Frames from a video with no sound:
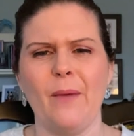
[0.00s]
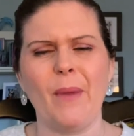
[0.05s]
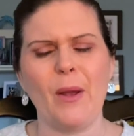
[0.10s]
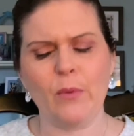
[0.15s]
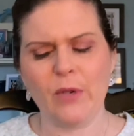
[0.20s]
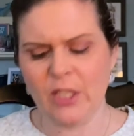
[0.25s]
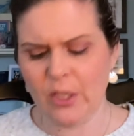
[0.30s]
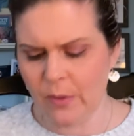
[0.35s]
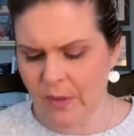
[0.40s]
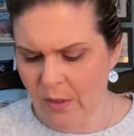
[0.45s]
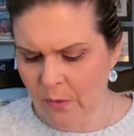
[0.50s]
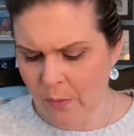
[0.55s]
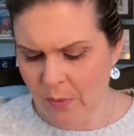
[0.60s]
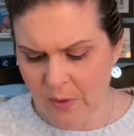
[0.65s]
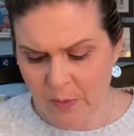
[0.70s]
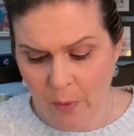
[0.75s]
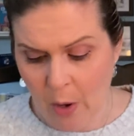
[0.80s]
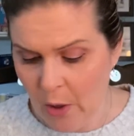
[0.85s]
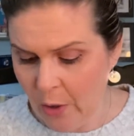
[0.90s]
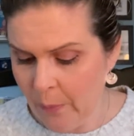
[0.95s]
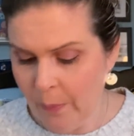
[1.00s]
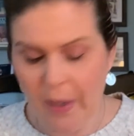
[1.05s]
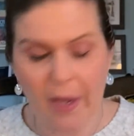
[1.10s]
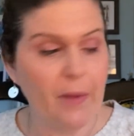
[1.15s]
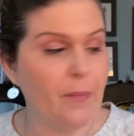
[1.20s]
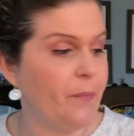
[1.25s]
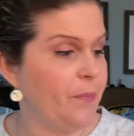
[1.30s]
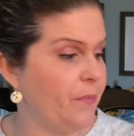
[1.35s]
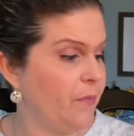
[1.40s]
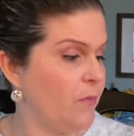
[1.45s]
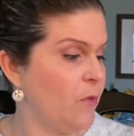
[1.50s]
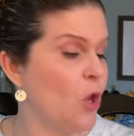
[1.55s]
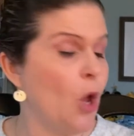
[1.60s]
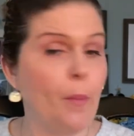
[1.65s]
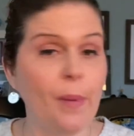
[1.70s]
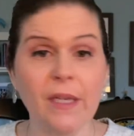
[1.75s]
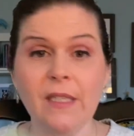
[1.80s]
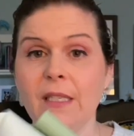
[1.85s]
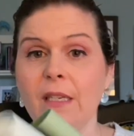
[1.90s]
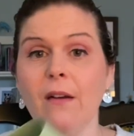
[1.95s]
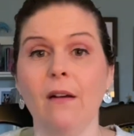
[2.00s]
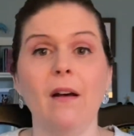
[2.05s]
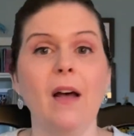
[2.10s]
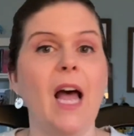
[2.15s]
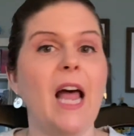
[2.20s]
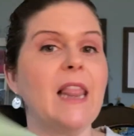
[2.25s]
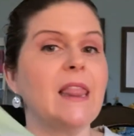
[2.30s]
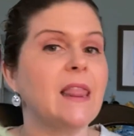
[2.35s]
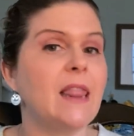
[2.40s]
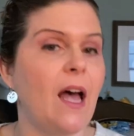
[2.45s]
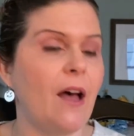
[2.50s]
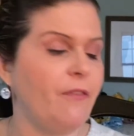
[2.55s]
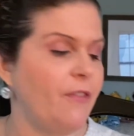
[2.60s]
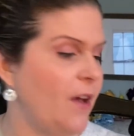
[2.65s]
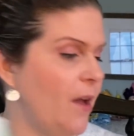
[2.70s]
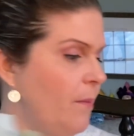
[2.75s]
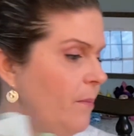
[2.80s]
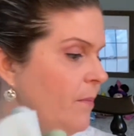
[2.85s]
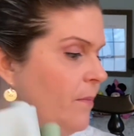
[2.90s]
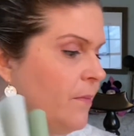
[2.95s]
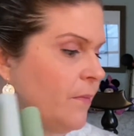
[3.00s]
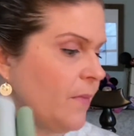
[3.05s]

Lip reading: wish this was a little smaller, but no big deal. Love them.